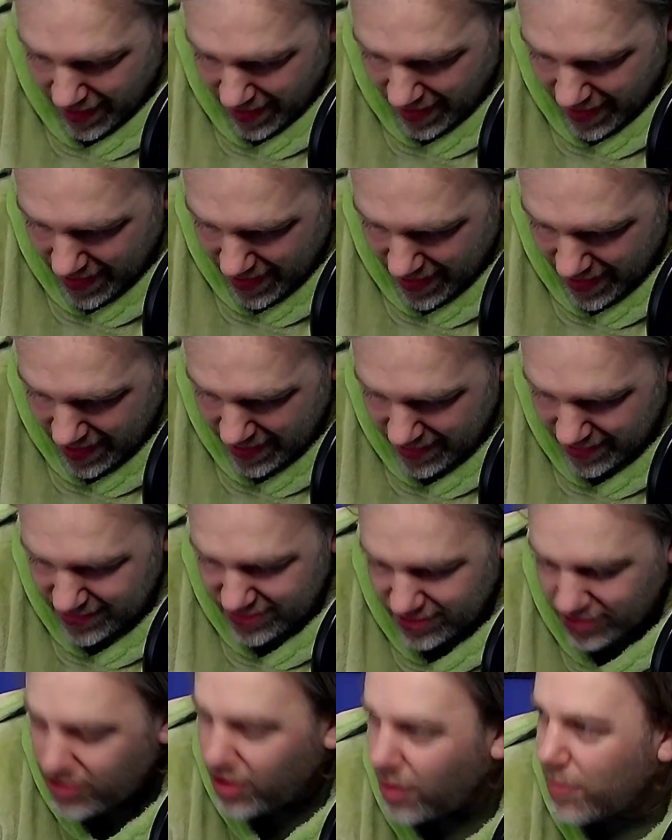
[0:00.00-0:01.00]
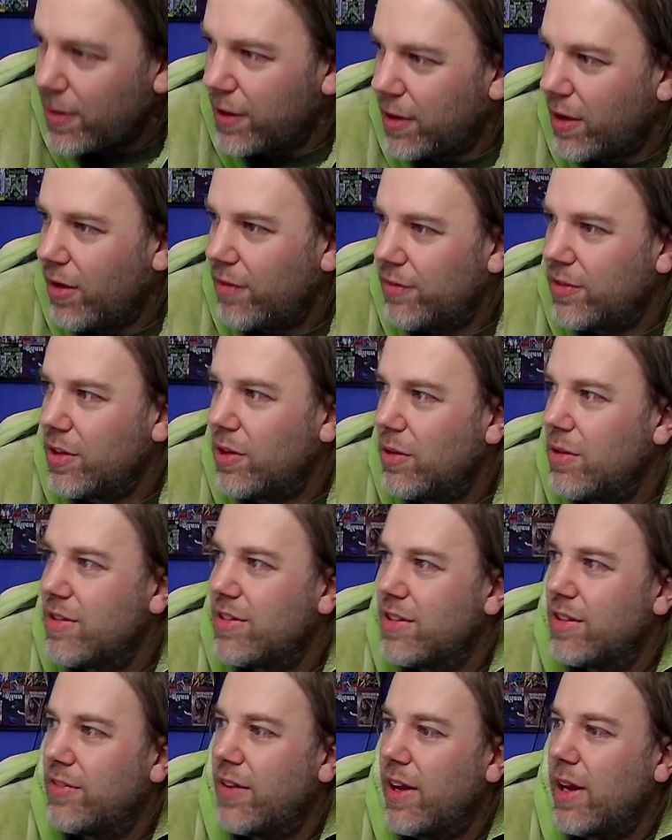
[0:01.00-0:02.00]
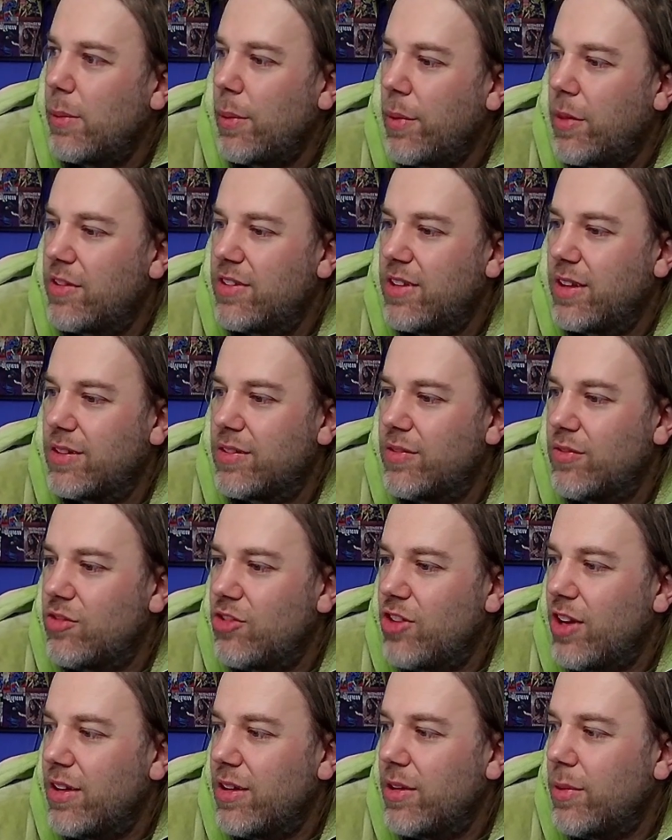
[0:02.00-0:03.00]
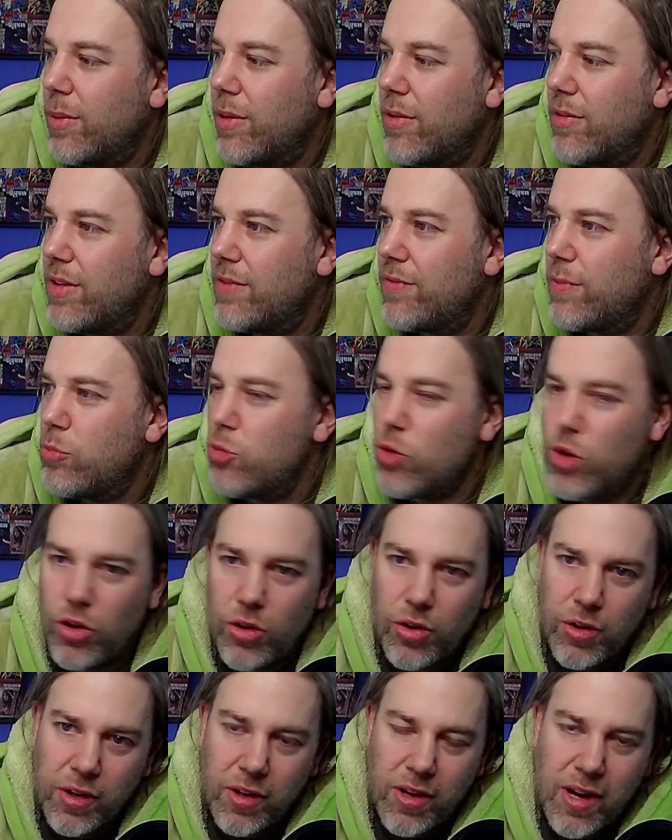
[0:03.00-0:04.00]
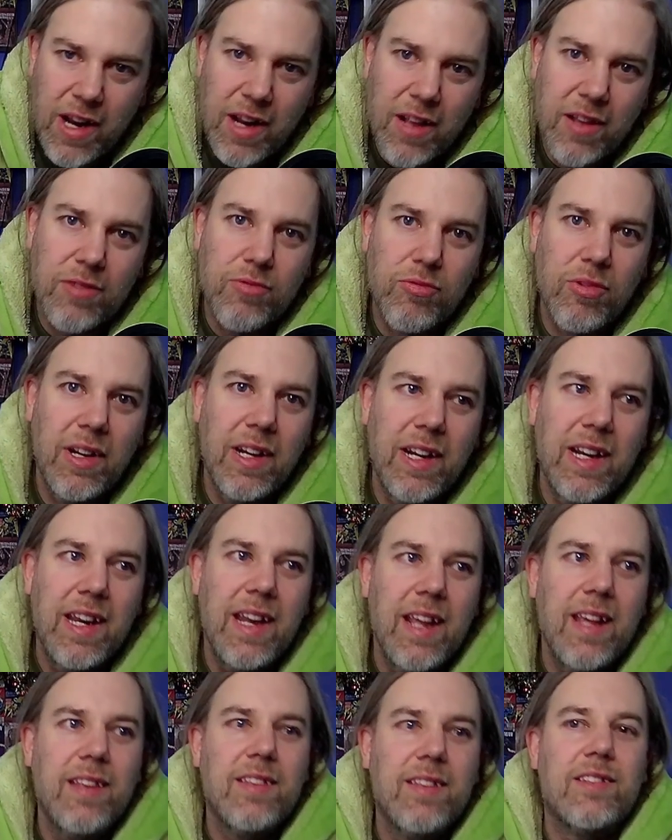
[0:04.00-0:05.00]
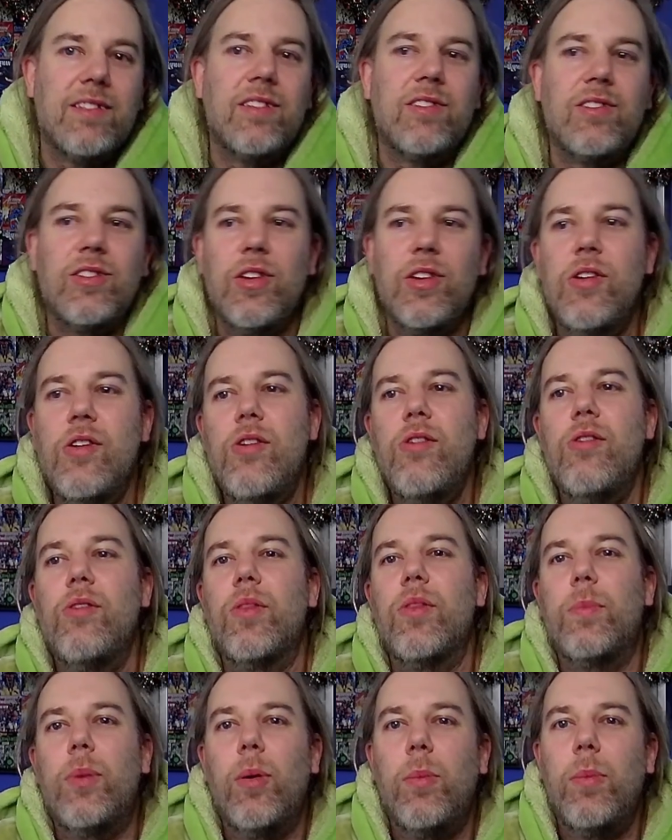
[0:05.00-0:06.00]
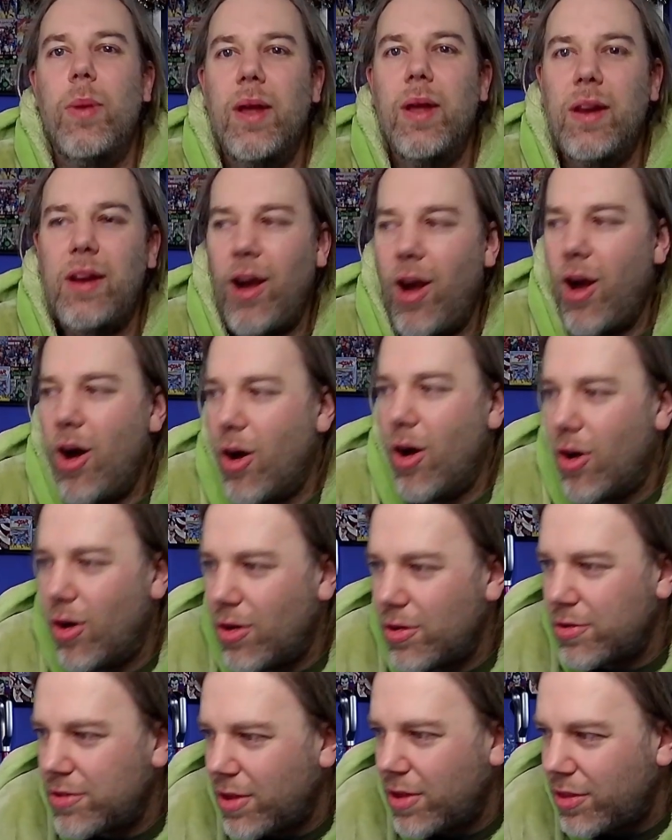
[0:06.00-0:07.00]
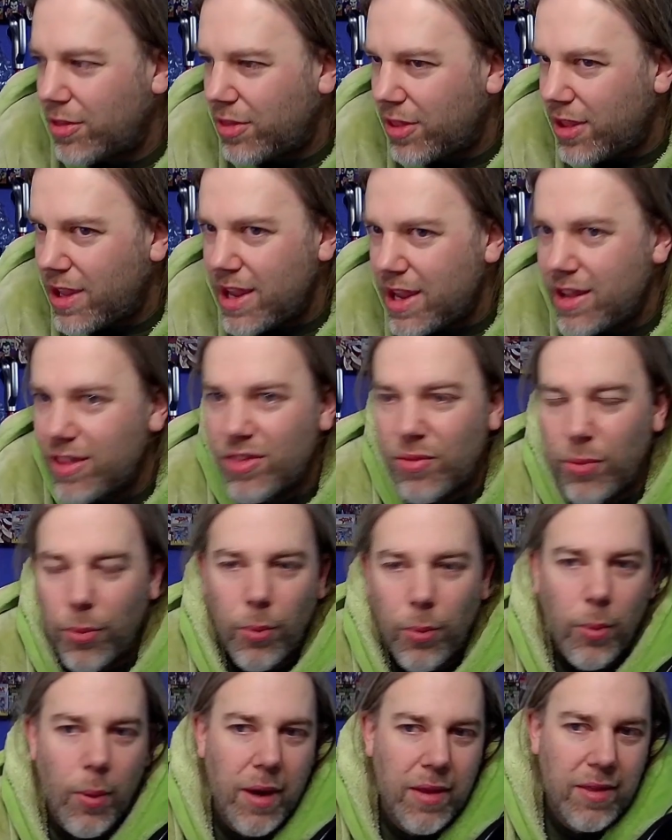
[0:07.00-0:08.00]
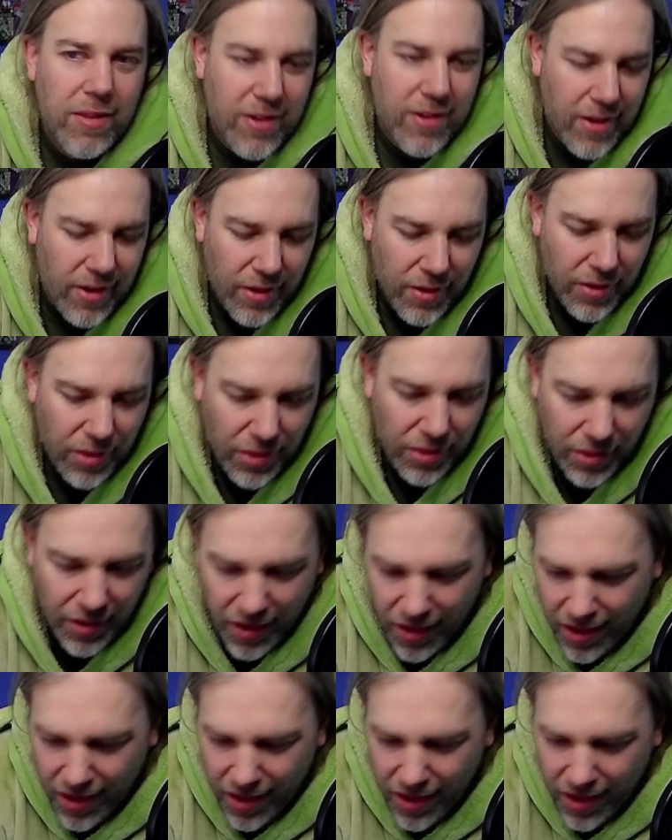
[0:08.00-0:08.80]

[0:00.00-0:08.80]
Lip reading: And to top that off, not only is it available on the 6th of January for pre-order, it is released to the public on the 20th.